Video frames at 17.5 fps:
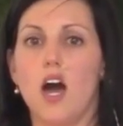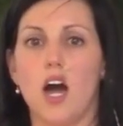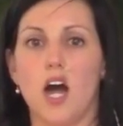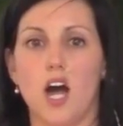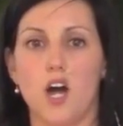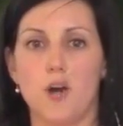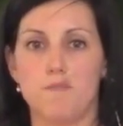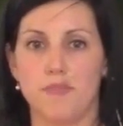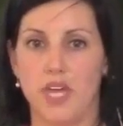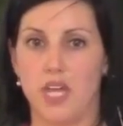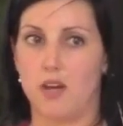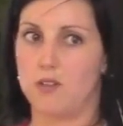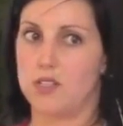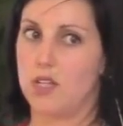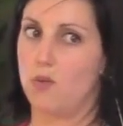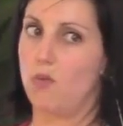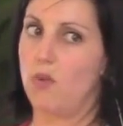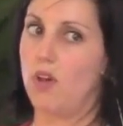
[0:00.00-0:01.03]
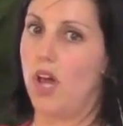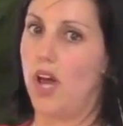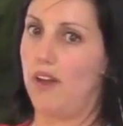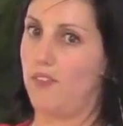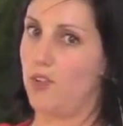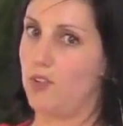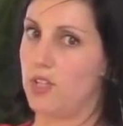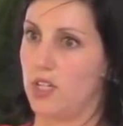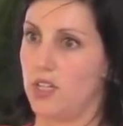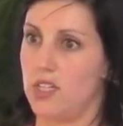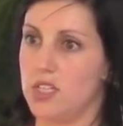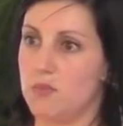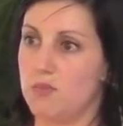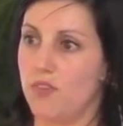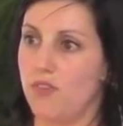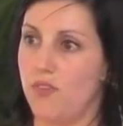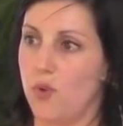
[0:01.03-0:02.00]
And I was like, well, have you done
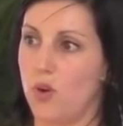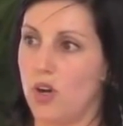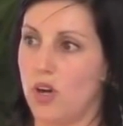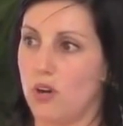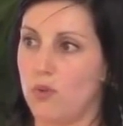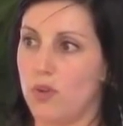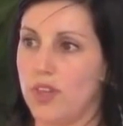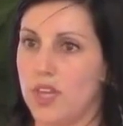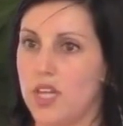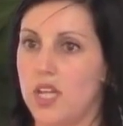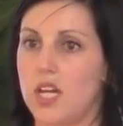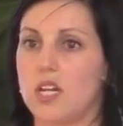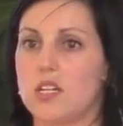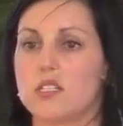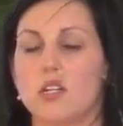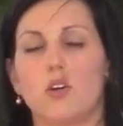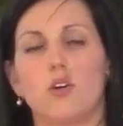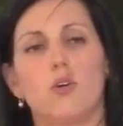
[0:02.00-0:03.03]
this before with Linux?